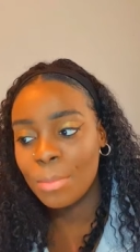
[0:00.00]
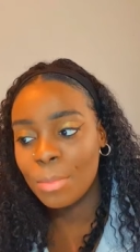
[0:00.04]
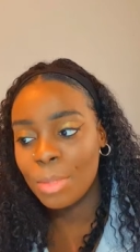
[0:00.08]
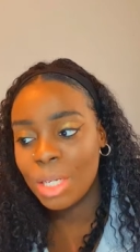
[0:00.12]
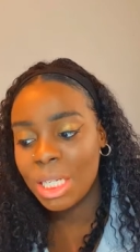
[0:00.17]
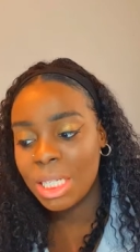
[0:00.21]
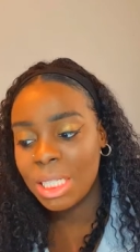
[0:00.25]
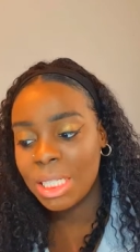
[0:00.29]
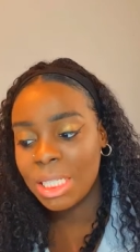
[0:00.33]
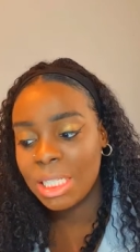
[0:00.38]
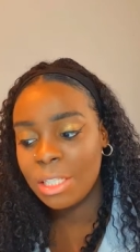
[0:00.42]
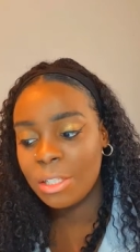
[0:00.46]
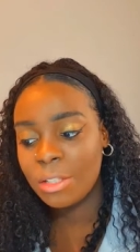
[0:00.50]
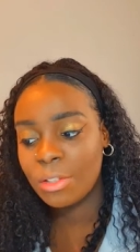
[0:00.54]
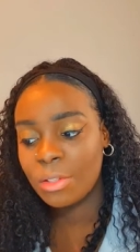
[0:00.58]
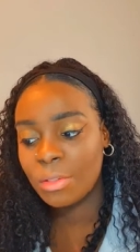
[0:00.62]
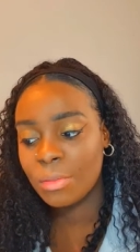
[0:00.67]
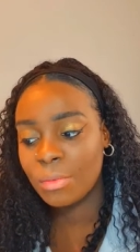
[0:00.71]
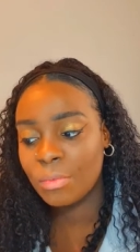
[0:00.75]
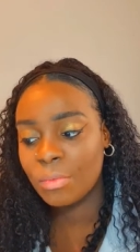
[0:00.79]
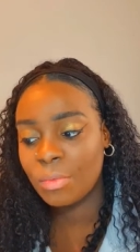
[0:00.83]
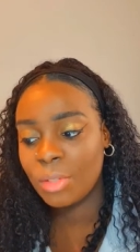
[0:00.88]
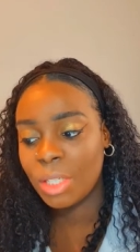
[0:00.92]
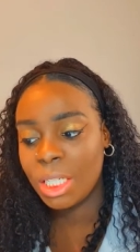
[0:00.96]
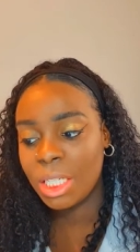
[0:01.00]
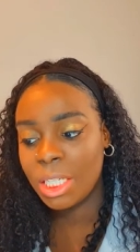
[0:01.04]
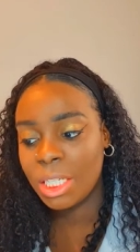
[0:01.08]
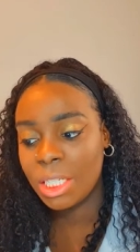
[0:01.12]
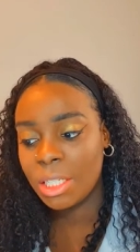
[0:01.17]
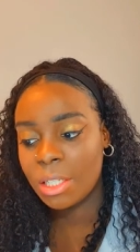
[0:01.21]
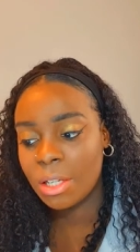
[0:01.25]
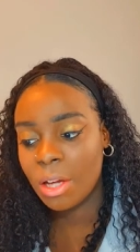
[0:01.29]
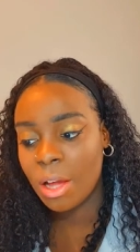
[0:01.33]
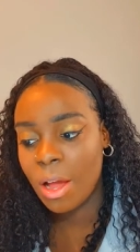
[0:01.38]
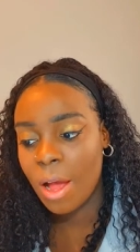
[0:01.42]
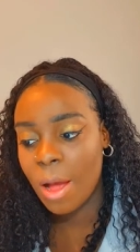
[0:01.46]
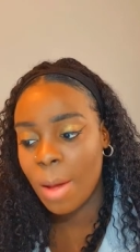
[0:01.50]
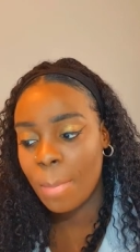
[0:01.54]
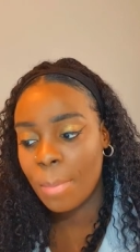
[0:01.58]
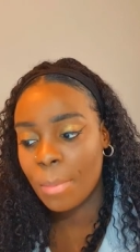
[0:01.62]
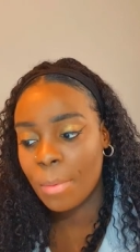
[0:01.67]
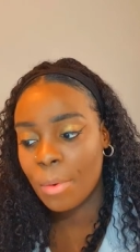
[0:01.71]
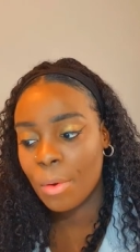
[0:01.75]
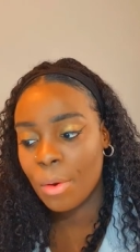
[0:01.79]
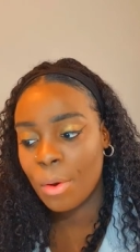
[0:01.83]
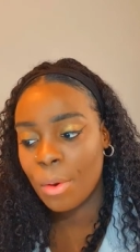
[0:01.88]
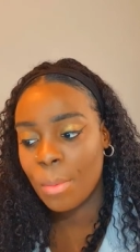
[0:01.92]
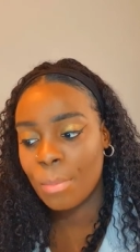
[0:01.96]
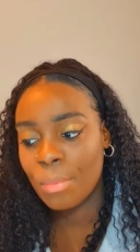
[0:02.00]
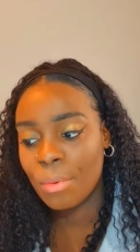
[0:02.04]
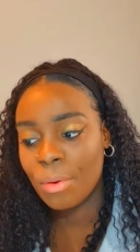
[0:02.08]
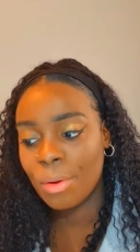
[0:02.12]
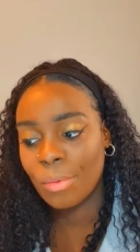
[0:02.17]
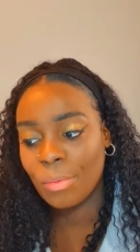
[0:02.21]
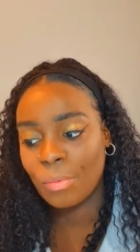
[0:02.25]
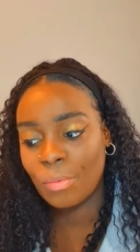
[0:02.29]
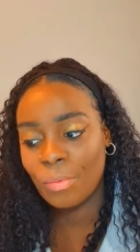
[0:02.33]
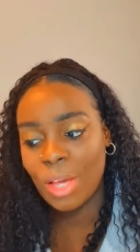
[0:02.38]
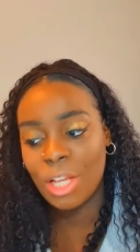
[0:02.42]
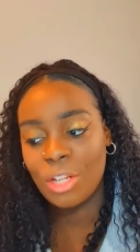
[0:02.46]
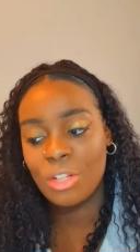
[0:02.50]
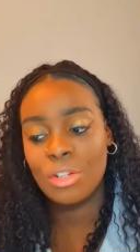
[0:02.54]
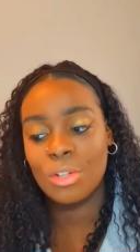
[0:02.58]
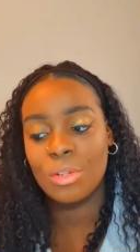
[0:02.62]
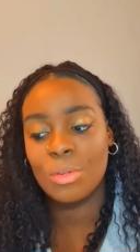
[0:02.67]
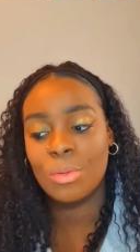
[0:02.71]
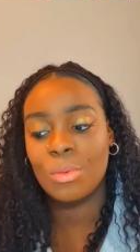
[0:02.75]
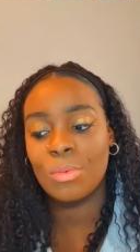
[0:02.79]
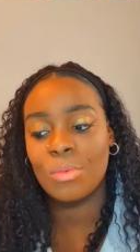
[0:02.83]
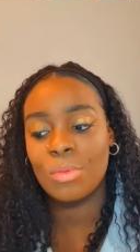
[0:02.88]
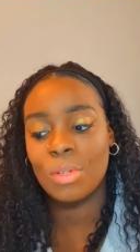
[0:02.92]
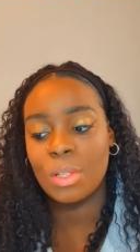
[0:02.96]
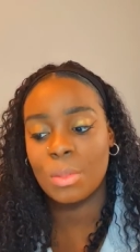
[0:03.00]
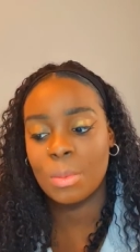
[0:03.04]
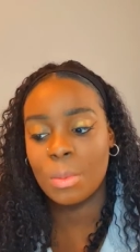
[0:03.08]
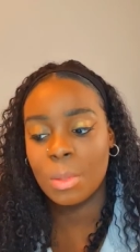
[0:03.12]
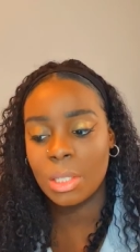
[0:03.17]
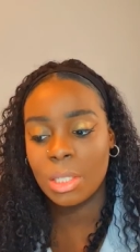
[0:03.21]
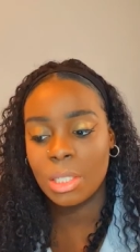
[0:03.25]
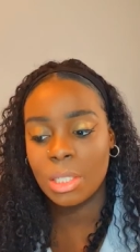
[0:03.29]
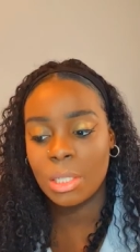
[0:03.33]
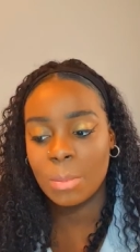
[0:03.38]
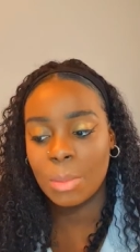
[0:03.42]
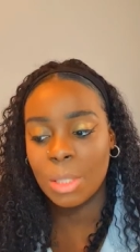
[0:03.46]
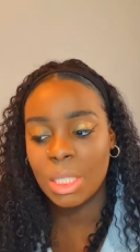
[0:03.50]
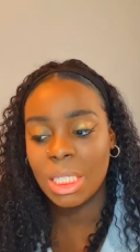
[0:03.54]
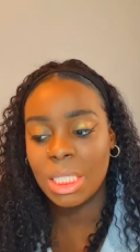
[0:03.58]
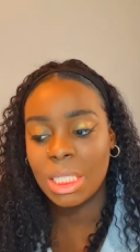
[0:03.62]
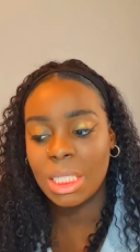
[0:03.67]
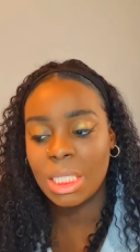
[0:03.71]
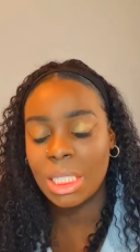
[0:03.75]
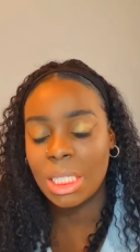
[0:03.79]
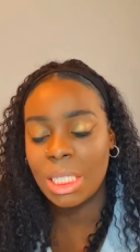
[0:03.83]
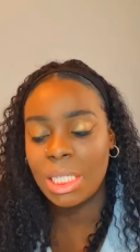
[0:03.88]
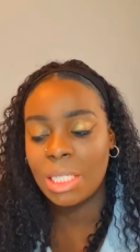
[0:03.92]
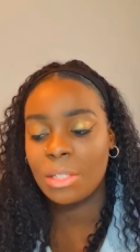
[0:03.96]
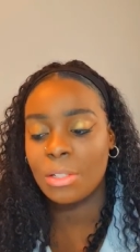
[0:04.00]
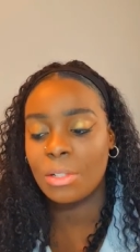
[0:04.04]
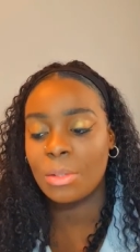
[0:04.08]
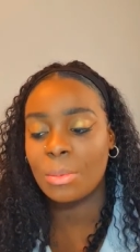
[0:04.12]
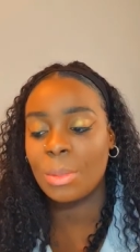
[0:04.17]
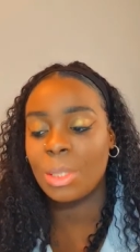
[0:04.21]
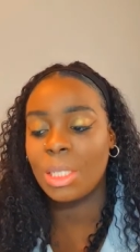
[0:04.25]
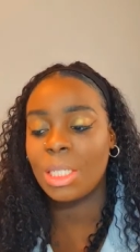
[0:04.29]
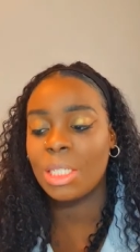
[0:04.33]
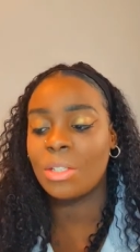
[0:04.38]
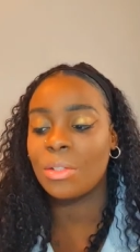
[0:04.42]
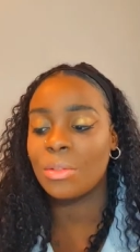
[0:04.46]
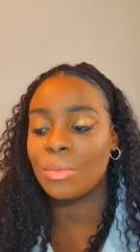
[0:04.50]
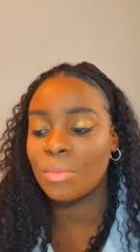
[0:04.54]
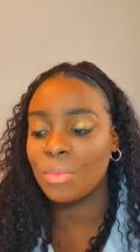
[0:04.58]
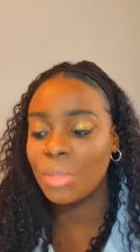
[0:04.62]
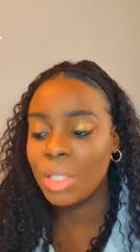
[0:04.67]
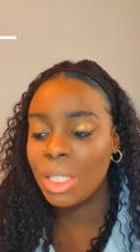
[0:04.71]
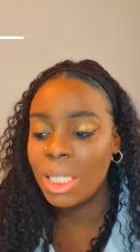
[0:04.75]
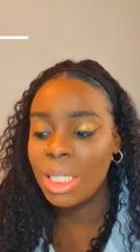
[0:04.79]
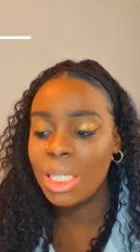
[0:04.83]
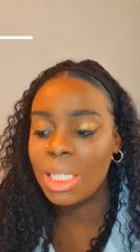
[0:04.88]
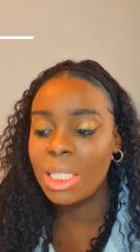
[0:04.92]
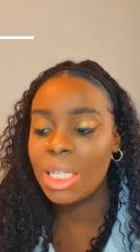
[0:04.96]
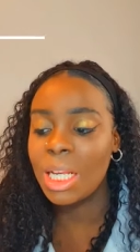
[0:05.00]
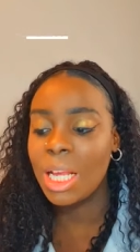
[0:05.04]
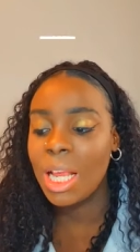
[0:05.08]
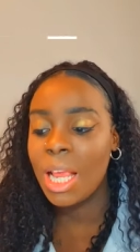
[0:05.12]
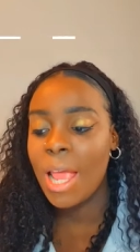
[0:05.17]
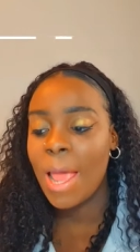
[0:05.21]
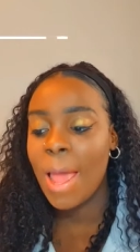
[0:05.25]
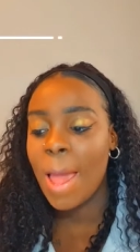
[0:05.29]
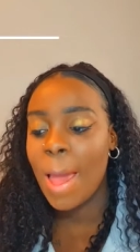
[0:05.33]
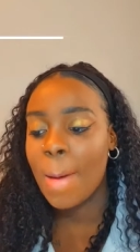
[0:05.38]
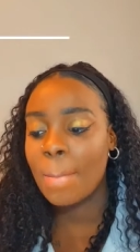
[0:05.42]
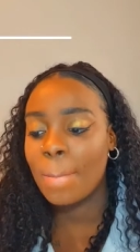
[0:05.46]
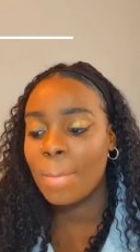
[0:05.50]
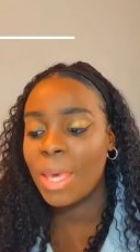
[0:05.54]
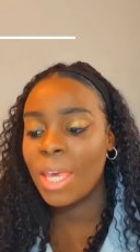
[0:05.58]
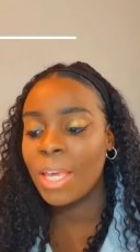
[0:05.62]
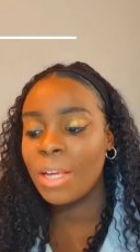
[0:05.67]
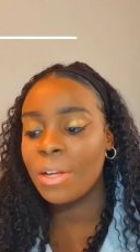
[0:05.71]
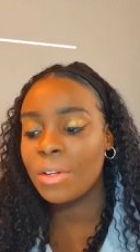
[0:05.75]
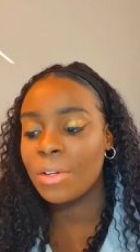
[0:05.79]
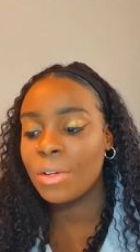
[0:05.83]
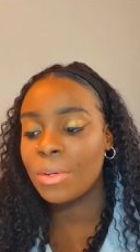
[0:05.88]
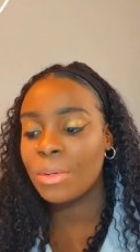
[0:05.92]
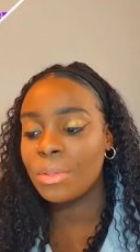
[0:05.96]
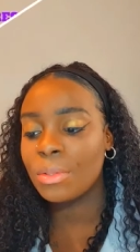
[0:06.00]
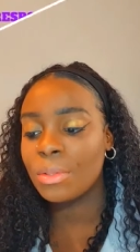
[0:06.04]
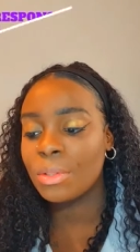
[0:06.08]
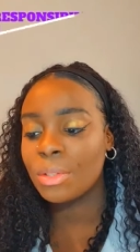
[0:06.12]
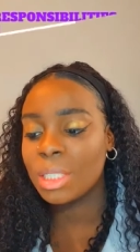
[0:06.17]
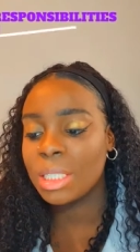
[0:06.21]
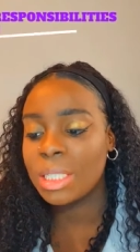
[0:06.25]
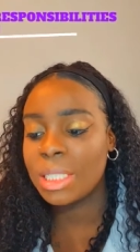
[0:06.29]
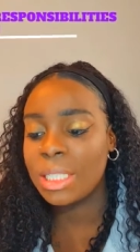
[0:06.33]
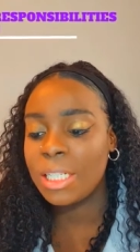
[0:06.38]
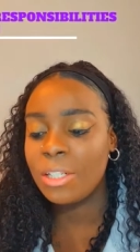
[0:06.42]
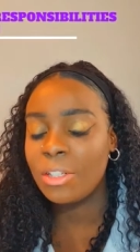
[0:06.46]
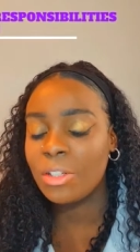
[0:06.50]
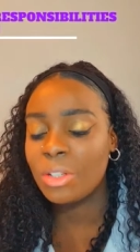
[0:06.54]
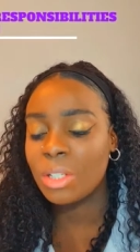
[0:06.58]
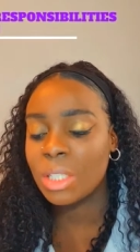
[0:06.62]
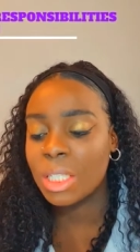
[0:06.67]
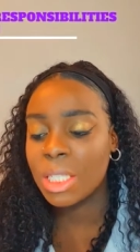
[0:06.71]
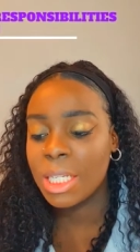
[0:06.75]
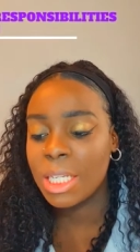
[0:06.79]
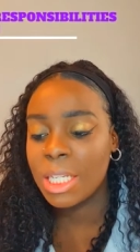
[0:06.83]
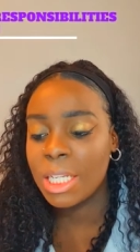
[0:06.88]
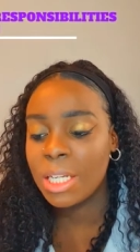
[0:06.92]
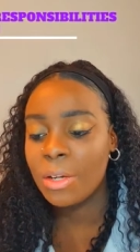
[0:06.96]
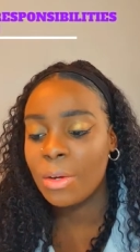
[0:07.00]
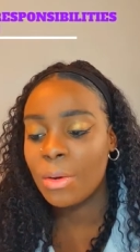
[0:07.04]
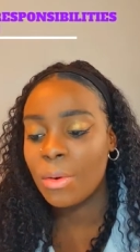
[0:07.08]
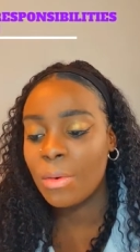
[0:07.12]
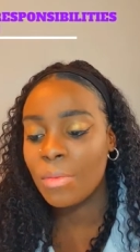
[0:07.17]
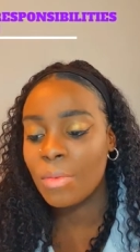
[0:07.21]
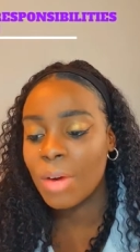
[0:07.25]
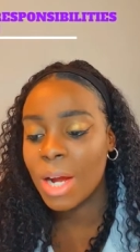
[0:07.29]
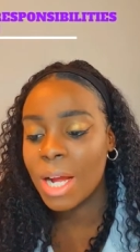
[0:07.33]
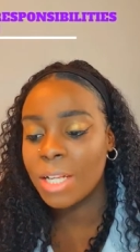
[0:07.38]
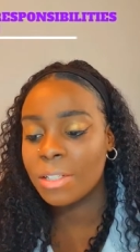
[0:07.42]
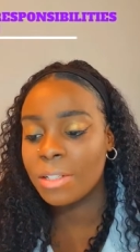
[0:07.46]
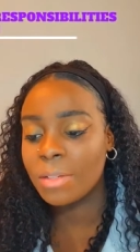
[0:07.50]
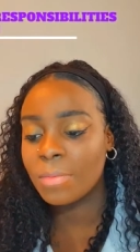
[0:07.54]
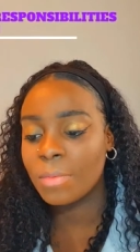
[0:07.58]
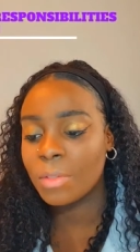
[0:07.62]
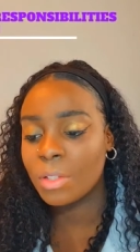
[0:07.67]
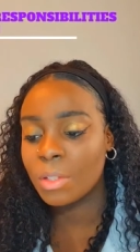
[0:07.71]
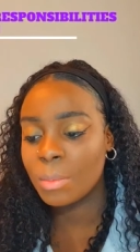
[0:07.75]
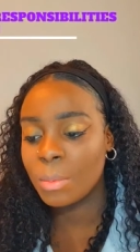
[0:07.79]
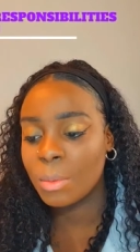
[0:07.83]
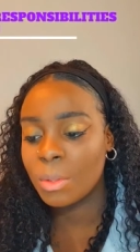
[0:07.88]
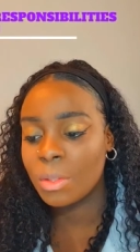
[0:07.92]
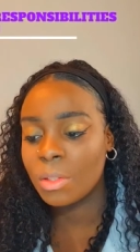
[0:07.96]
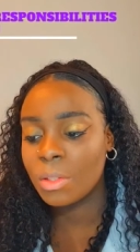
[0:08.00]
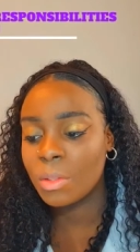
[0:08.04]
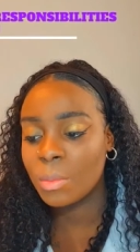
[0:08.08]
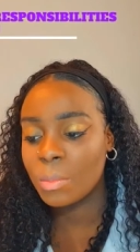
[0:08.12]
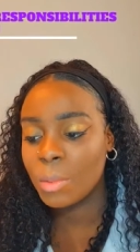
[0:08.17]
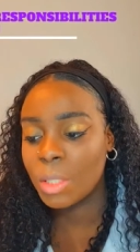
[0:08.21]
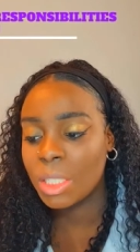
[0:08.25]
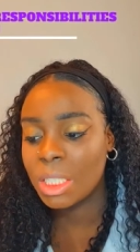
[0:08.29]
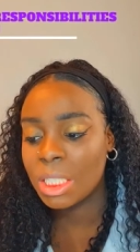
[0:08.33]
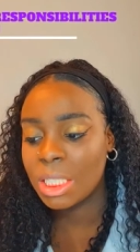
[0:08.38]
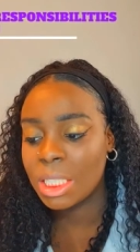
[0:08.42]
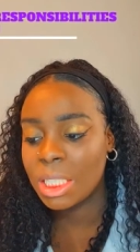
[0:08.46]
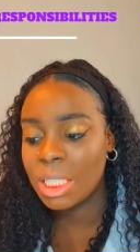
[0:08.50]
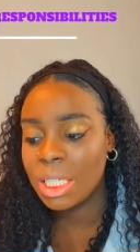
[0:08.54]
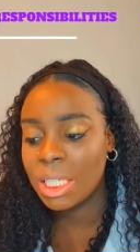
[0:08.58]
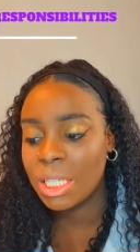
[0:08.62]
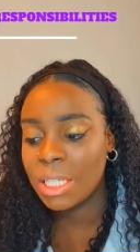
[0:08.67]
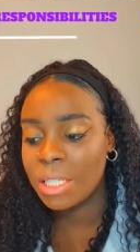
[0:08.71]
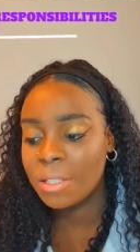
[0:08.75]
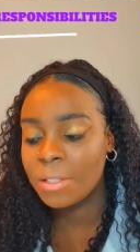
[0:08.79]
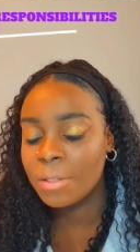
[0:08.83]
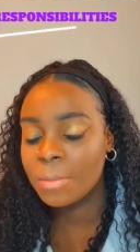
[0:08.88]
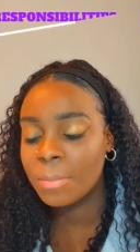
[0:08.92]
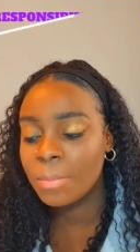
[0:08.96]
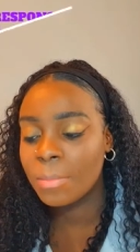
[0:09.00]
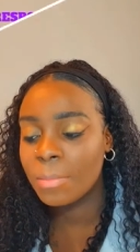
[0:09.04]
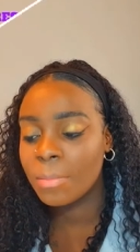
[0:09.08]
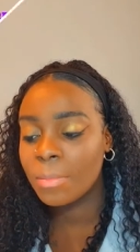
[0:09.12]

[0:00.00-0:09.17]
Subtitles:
we need to read up on professional responsibilities. So we need to read and make notes on teachers' legal rights and responsibilities,